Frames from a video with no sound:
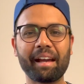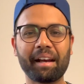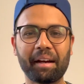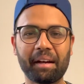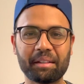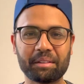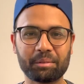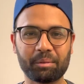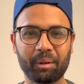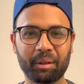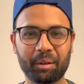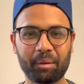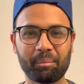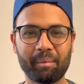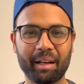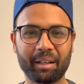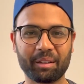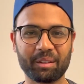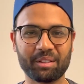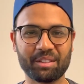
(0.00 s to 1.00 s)
guys, welcome
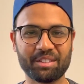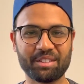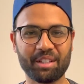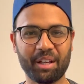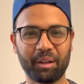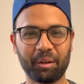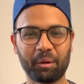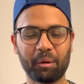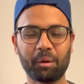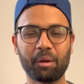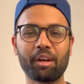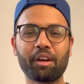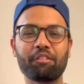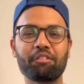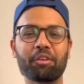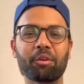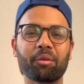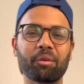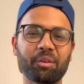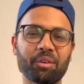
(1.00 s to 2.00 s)
back to this channel. If
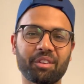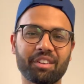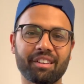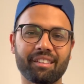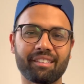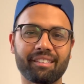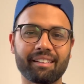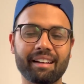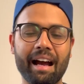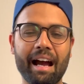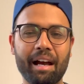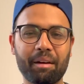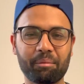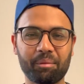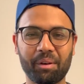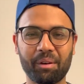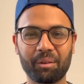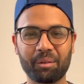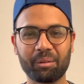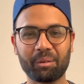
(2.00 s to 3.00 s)
you're new here, I'm
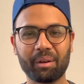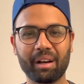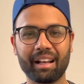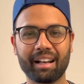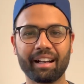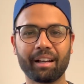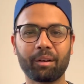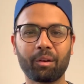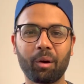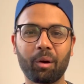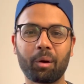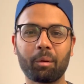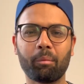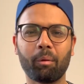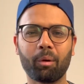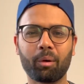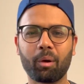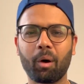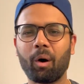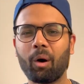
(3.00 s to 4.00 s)
Raghu and I talk
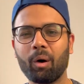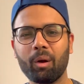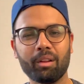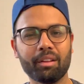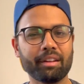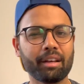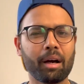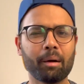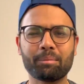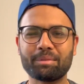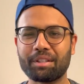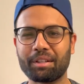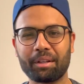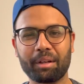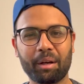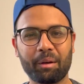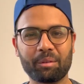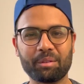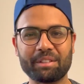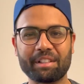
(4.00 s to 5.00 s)
about all the ups and
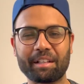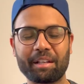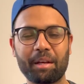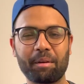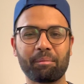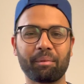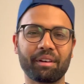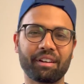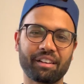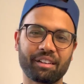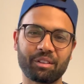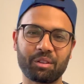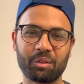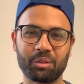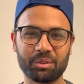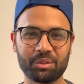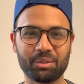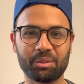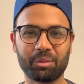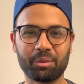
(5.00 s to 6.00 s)
downs an immigrant
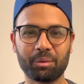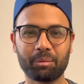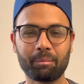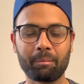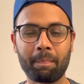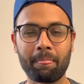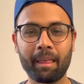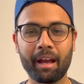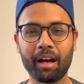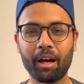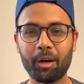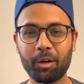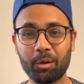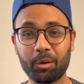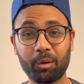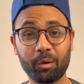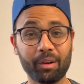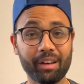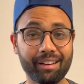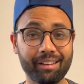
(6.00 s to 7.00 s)
goes through.
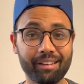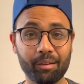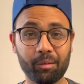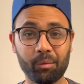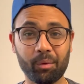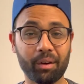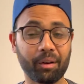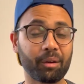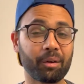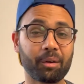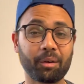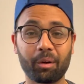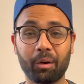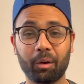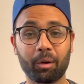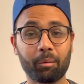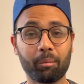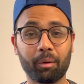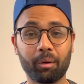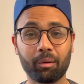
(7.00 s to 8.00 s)
Today, we're going to talk
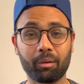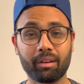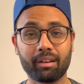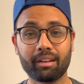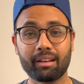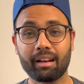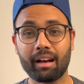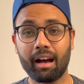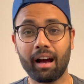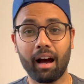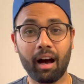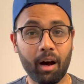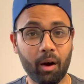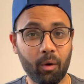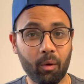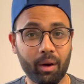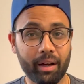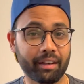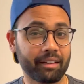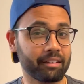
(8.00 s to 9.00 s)
about
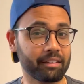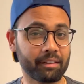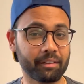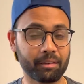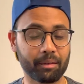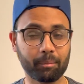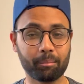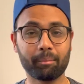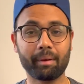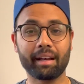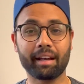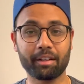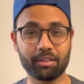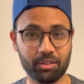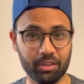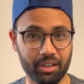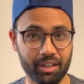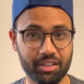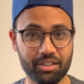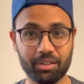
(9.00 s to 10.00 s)
how I cleared up my
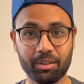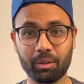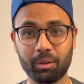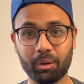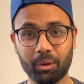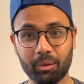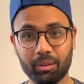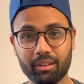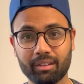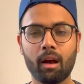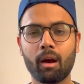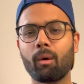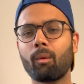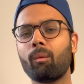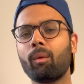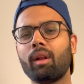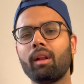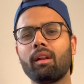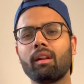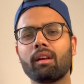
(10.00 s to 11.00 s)
education loan.
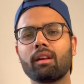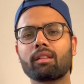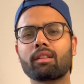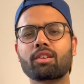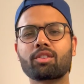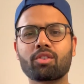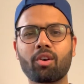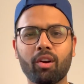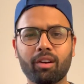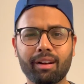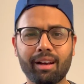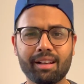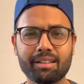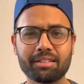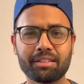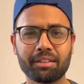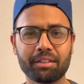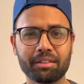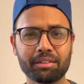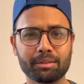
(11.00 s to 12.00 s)
Well, the short answer
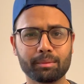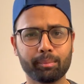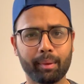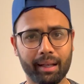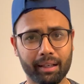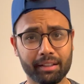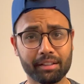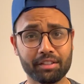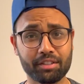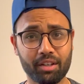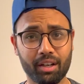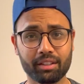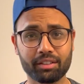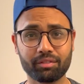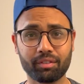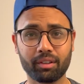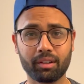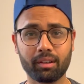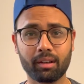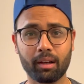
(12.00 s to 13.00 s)
is balance transfer